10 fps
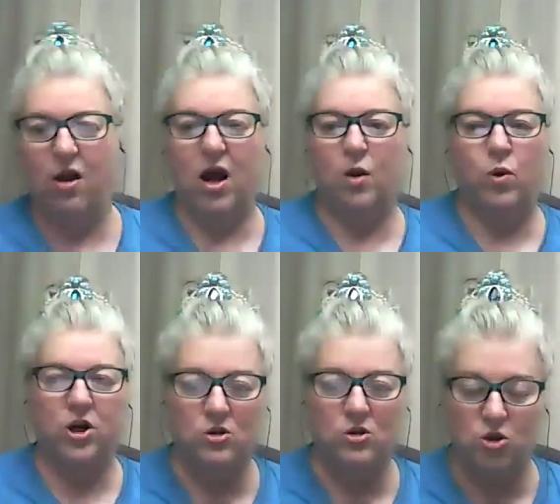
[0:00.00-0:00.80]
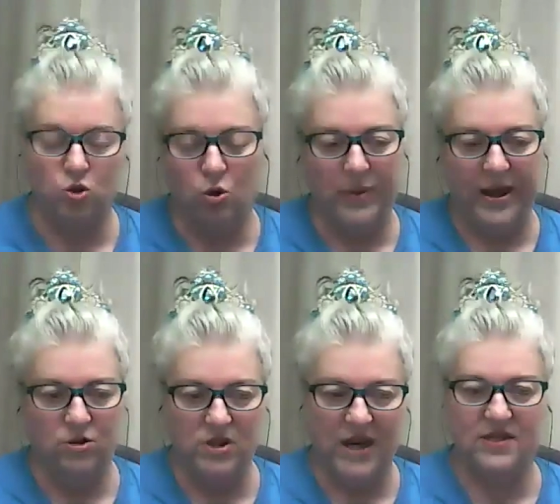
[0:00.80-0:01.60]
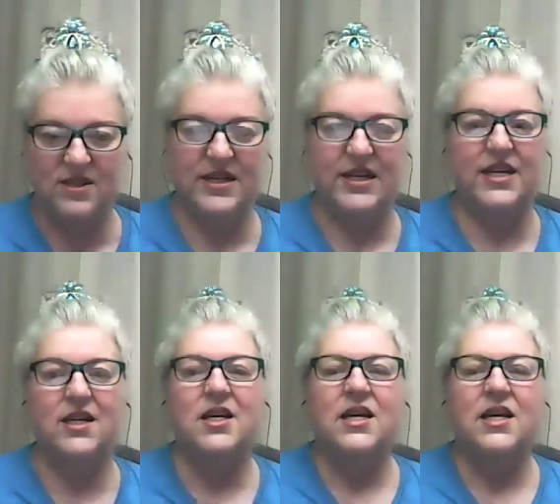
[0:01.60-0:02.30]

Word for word: I want to control my own destiny.